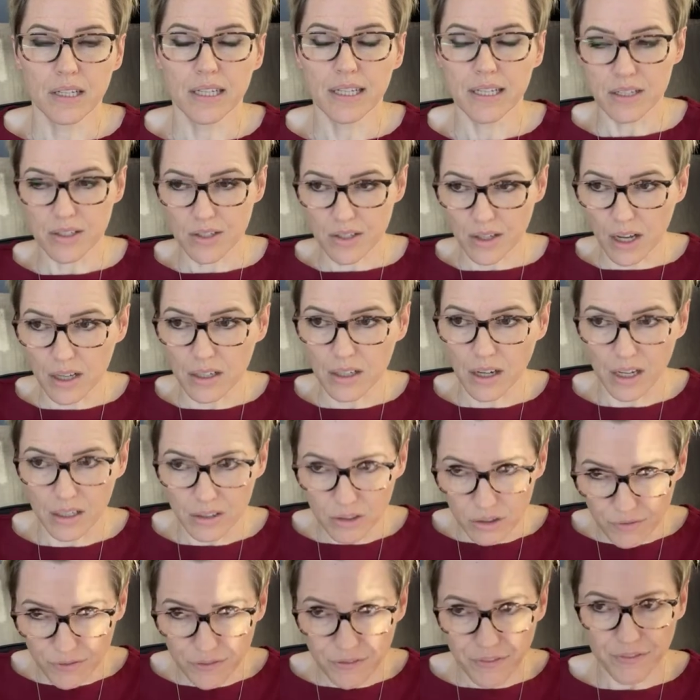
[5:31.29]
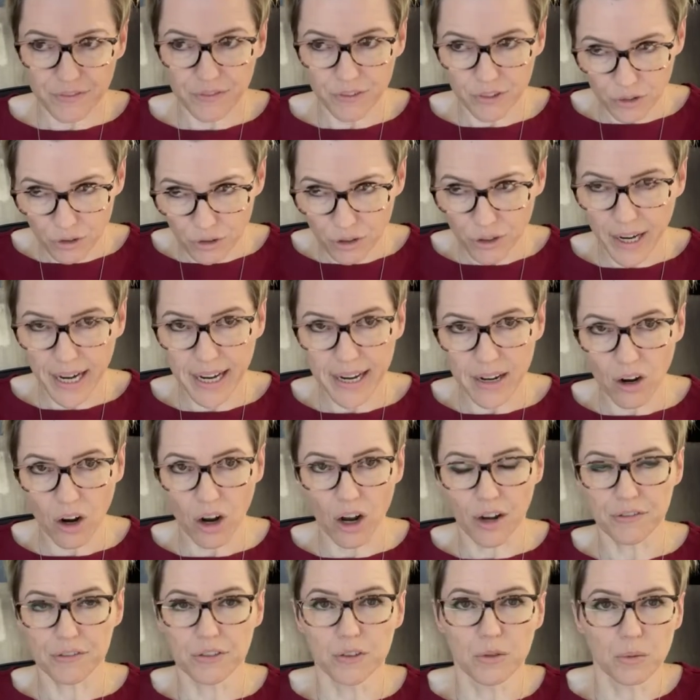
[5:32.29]
Now, you also as a
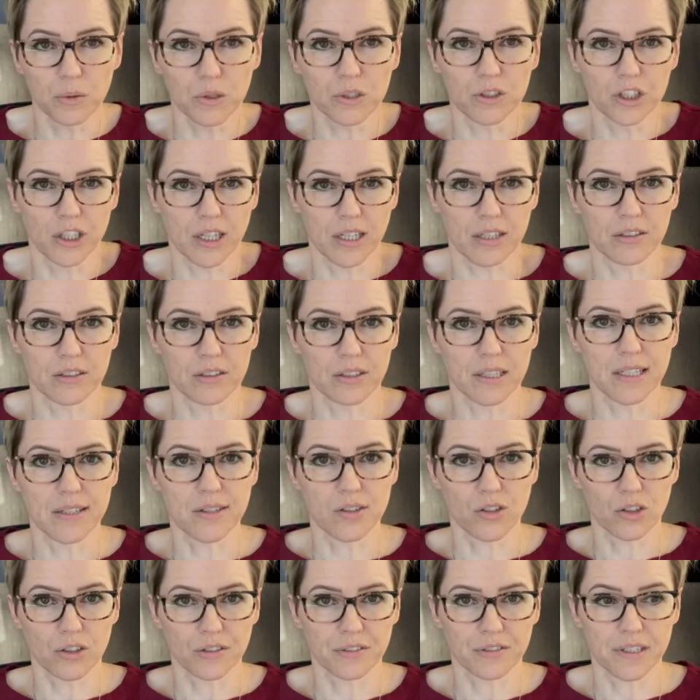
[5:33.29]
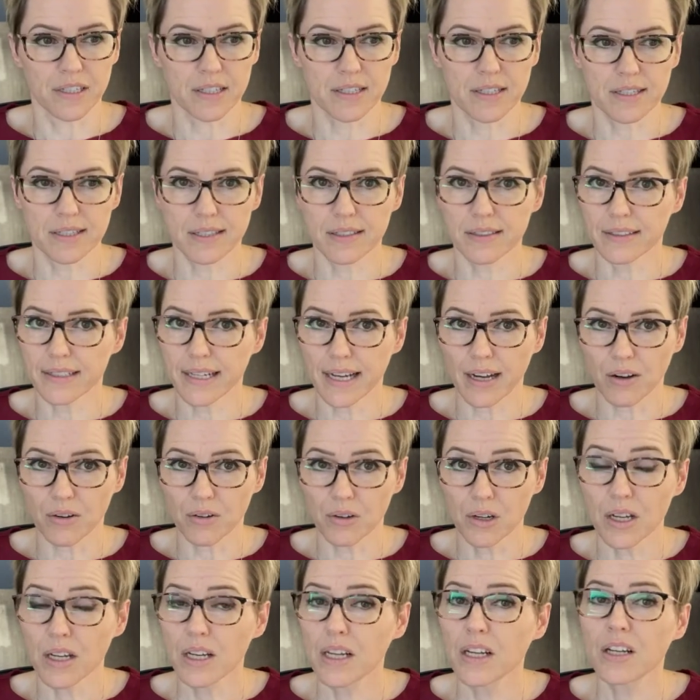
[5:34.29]
seller, if you have more than one offer in
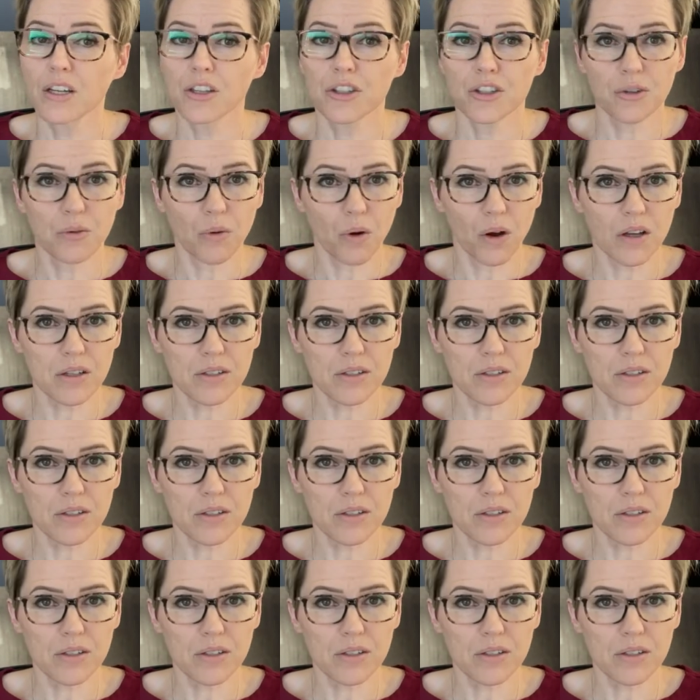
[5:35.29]
front of you,